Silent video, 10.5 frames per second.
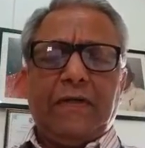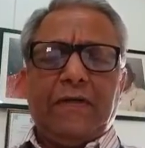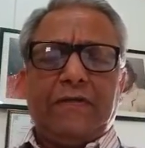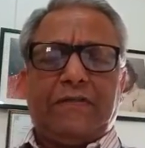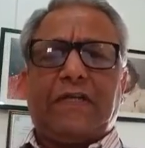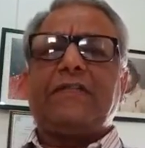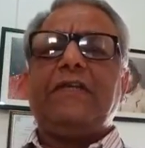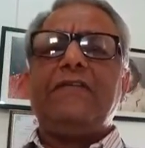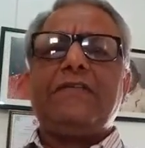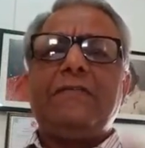
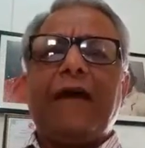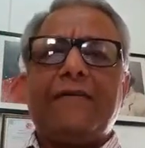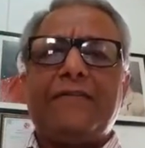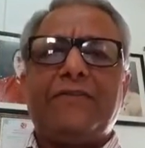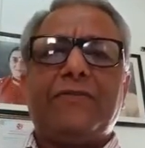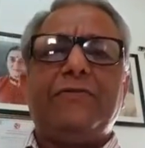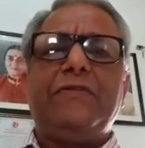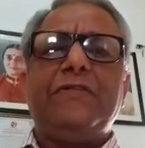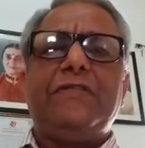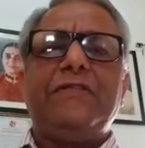structuralism has its
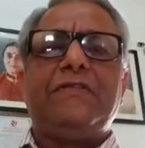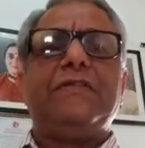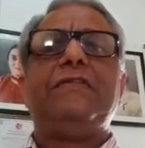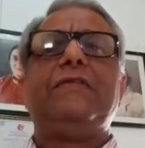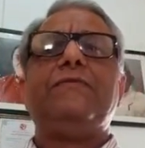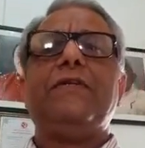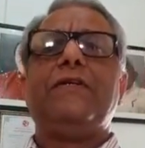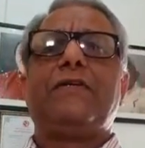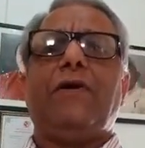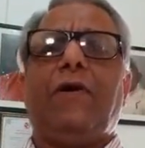origins in the work